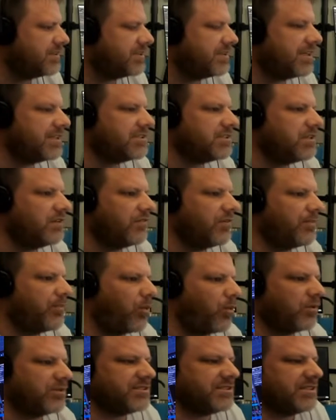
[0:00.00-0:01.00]
Tesla
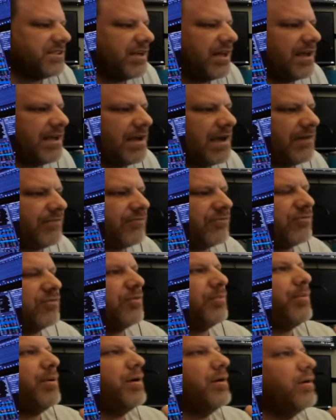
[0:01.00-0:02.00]
reports today after
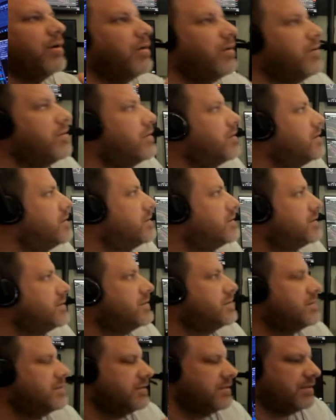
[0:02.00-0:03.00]
the bell,
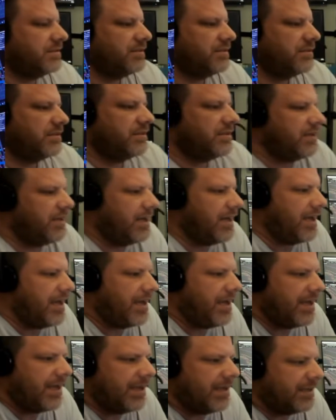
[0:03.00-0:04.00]

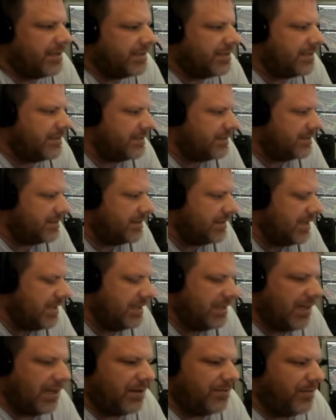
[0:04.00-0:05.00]
and
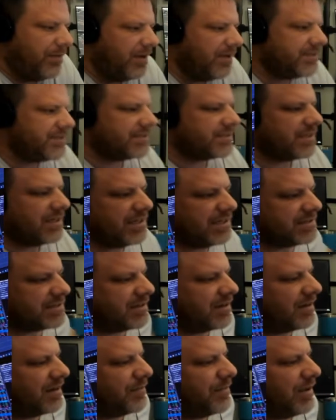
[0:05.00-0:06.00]
Elon Musk is
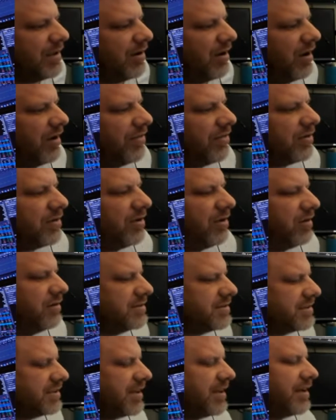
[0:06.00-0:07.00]
going to be on the
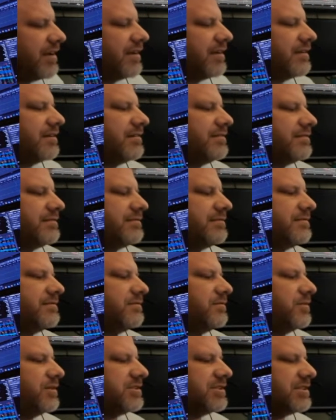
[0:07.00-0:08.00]
call today,
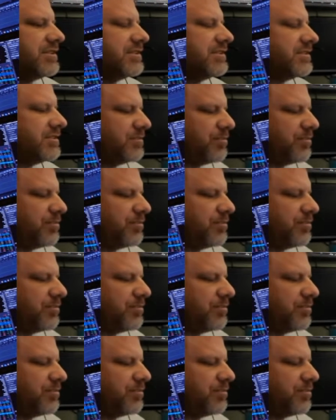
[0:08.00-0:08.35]
which is